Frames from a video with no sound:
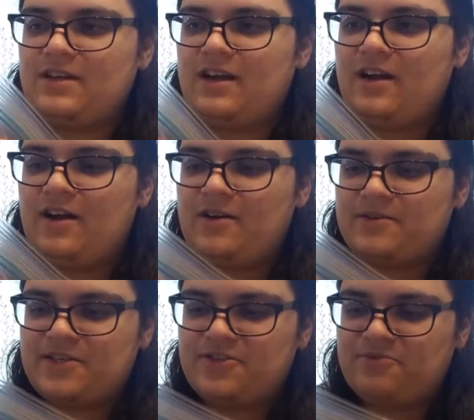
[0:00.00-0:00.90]
Oh,
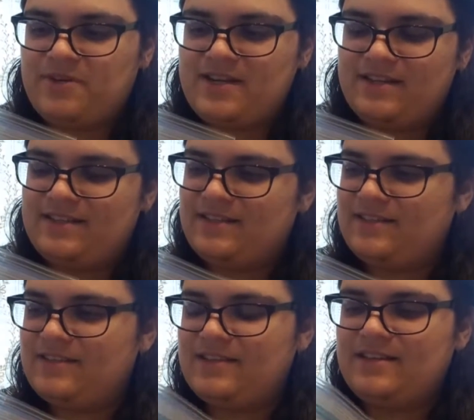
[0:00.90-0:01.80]
sweet.
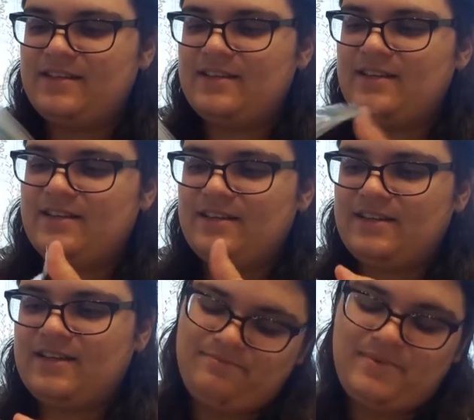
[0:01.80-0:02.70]

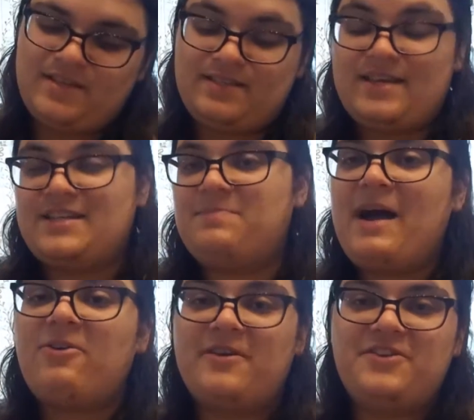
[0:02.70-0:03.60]
This says
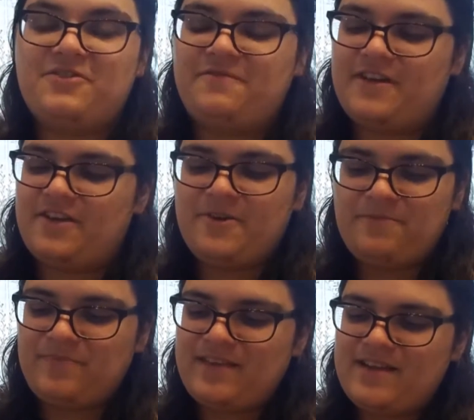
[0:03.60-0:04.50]
Power Rangers figure.
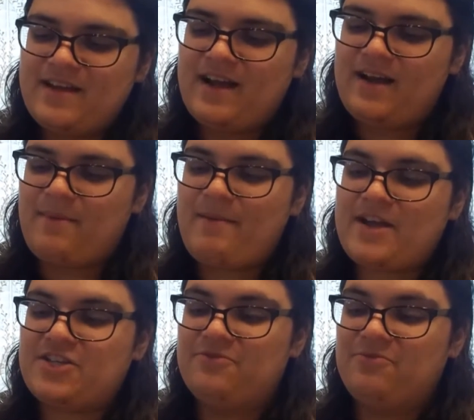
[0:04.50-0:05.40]
I'm
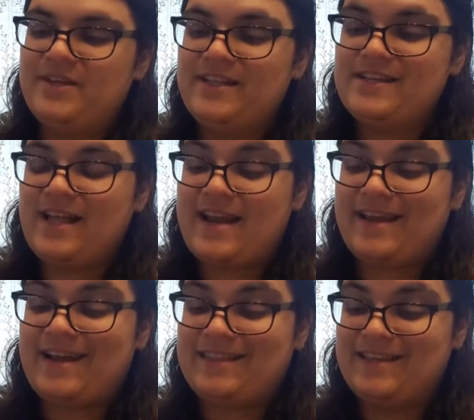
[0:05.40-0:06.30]
actually really glad I
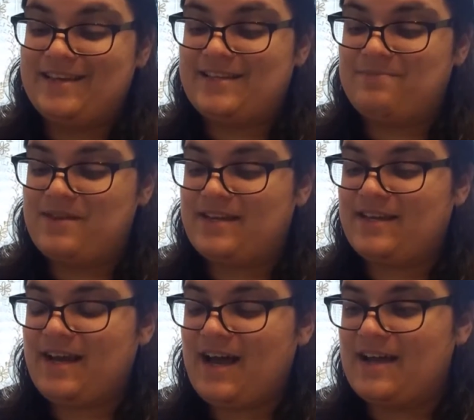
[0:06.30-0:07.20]
got this
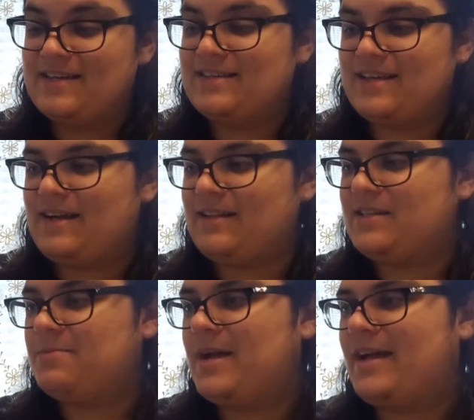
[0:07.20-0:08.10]
because, and
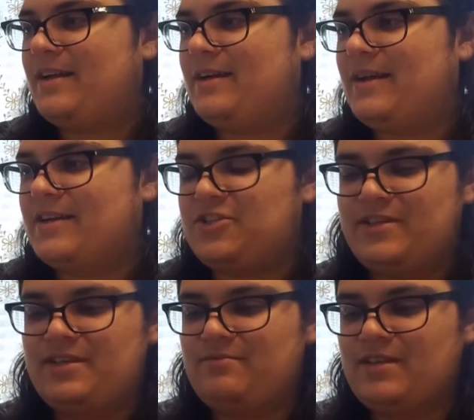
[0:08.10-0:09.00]
I'll
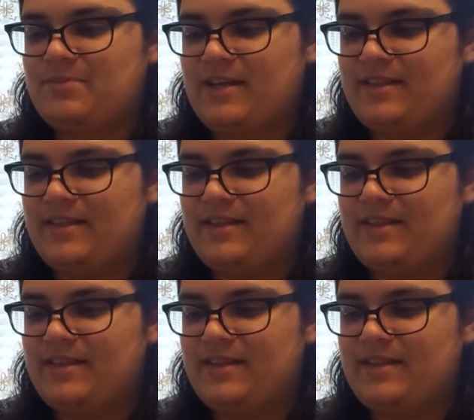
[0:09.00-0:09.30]
actually explain